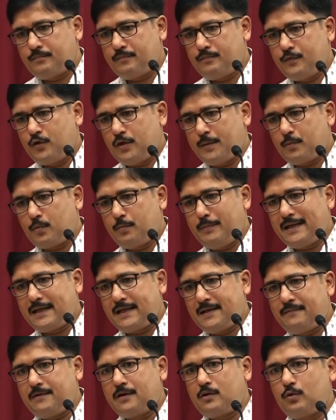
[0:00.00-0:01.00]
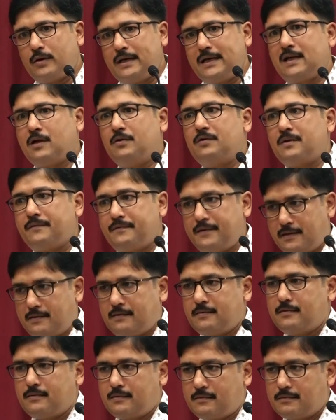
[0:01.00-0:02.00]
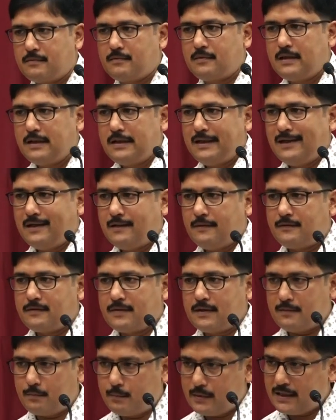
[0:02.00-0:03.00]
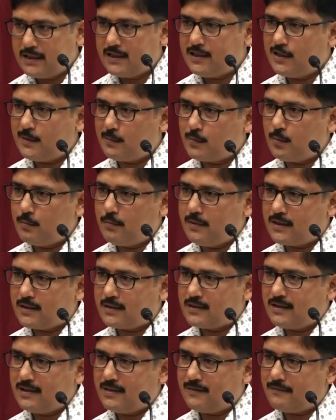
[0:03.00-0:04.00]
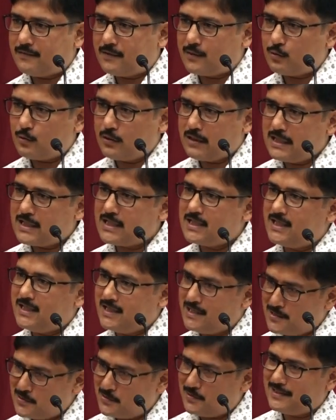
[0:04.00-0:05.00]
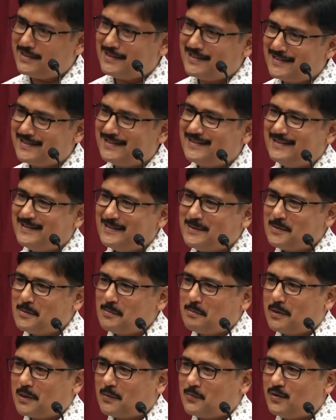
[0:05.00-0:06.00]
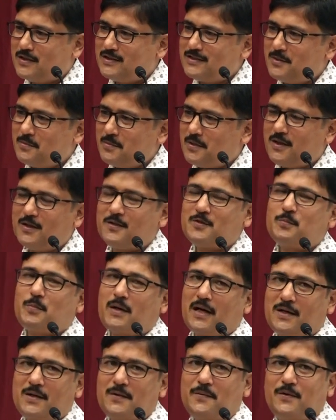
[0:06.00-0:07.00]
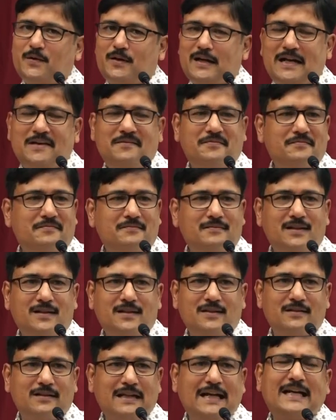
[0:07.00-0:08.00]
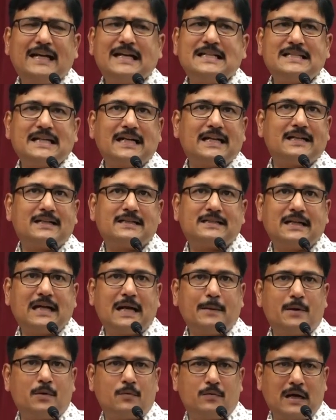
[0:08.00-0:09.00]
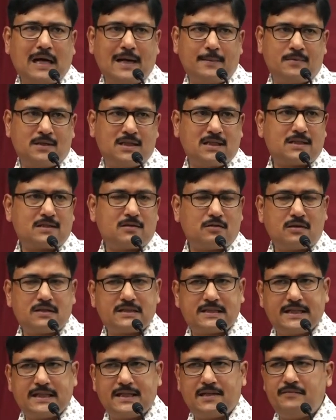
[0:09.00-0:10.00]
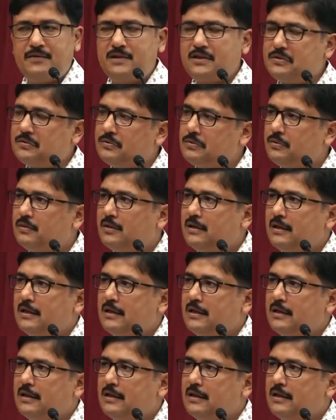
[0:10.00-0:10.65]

You have to make effort to get out of it. Now, beginning you have to make effort to get into it, but once it becomes part of your life, then like I said, I mean, I'm just not sharing with you.